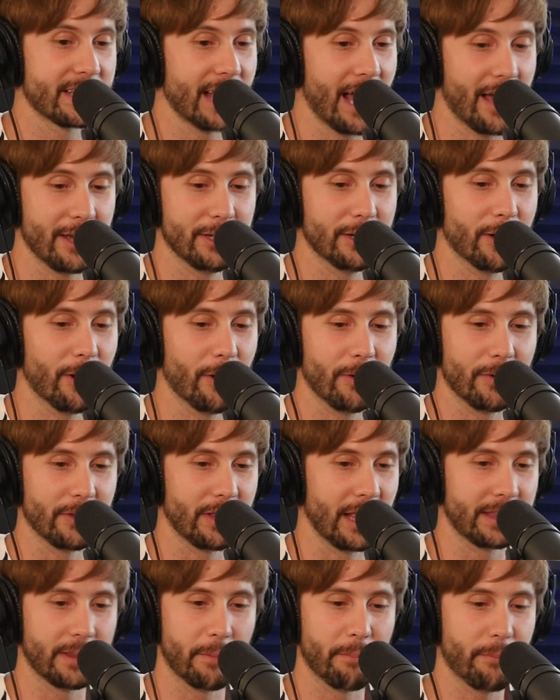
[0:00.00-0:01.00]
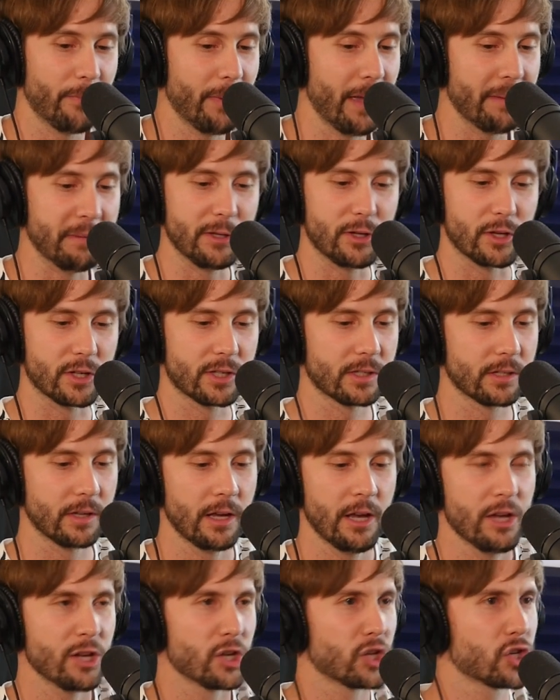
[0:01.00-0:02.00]
is how you know like the baby just
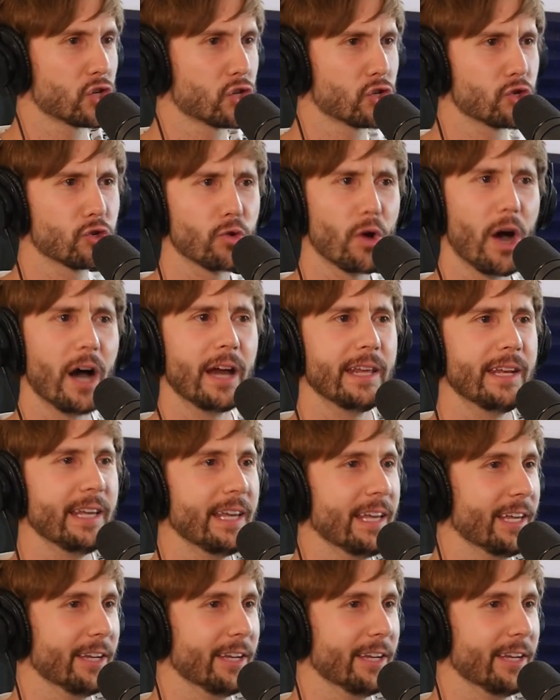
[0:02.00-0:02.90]
strutted in